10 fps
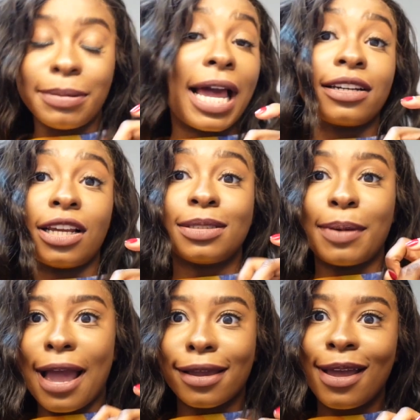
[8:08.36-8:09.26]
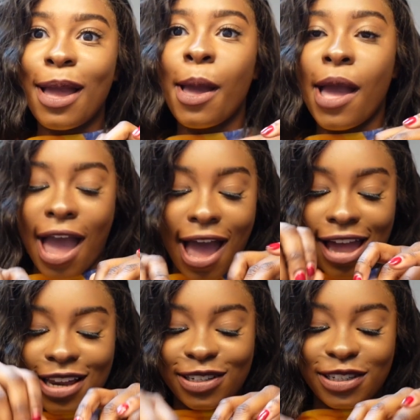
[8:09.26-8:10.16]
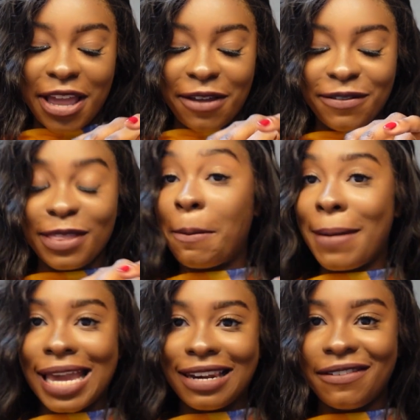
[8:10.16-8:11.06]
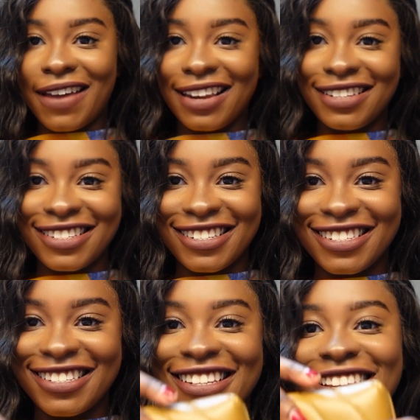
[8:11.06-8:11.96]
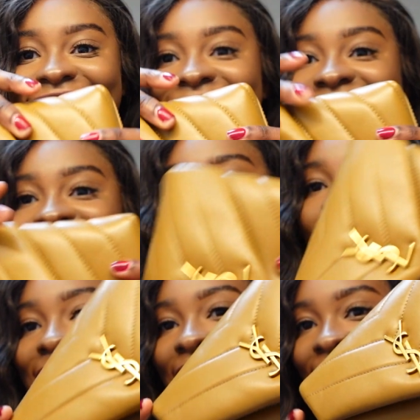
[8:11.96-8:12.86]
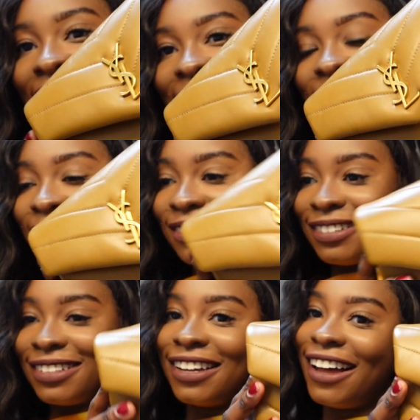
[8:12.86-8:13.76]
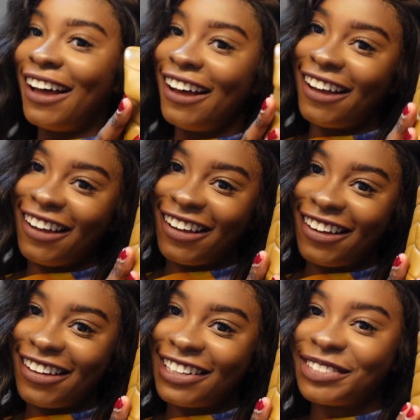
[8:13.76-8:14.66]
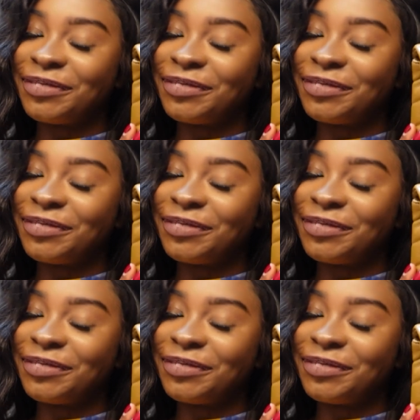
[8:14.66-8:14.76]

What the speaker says: a black dust bag. And for the main event, we have her.